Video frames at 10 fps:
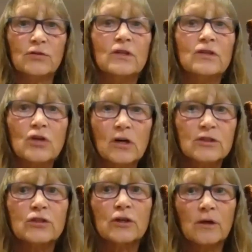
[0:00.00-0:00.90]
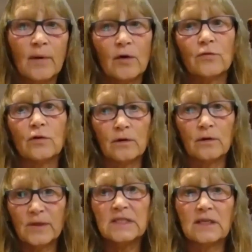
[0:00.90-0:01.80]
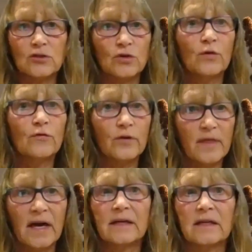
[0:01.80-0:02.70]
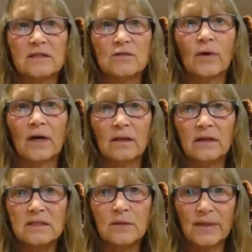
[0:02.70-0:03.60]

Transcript: you can talk to her about the potential for that yeah. as well.